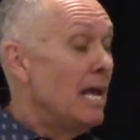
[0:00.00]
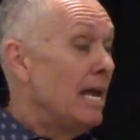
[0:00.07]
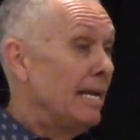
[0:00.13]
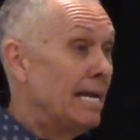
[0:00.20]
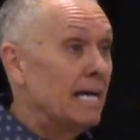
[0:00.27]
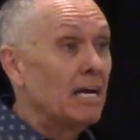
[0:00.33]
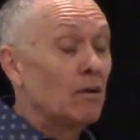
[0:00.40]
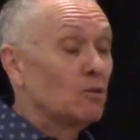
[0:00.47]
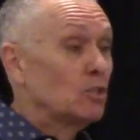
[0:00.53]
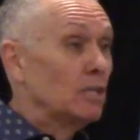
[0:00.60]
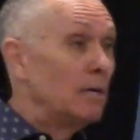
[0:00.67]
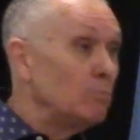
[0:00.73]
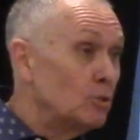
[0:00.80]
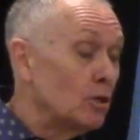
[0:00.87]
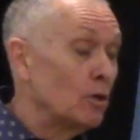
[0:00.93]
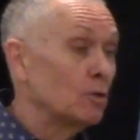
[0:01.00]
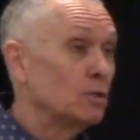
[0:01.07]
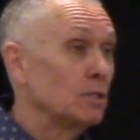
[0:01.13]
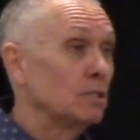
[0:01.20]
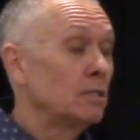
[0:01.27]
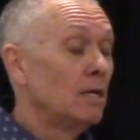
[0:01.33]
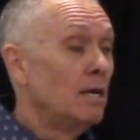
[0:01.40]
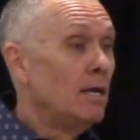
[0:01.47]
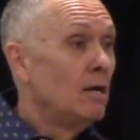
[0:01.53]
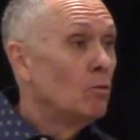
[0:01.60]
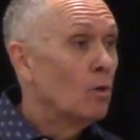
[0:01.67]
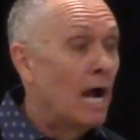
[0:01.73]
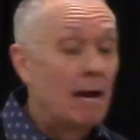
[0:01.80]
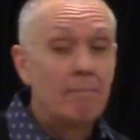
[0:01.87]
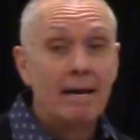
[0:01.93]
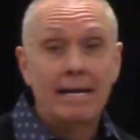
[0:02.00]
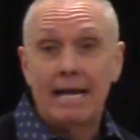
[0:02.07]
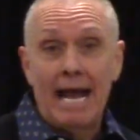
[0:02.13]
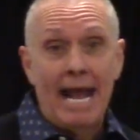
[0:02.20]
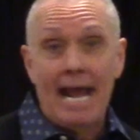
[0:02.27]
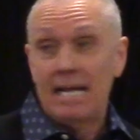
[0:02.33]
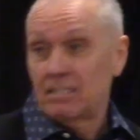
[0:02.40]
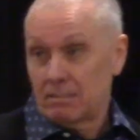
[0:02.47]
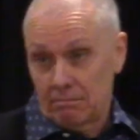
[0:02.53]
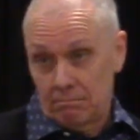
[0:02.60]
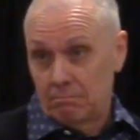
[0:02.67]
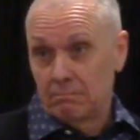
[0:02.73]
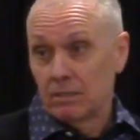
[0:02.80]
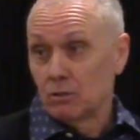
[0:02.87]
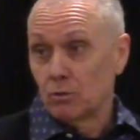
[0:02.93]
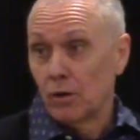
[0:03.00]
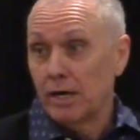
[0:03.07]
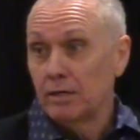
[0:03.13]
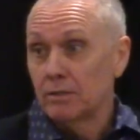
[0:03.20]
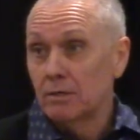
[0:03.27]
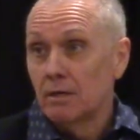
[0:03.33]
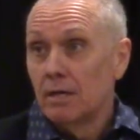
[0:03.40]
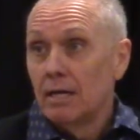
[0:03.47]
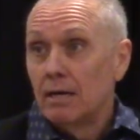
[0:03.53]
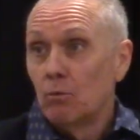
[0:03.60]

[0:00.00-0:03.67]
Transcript: and I go to some churches where I may ask the greeter,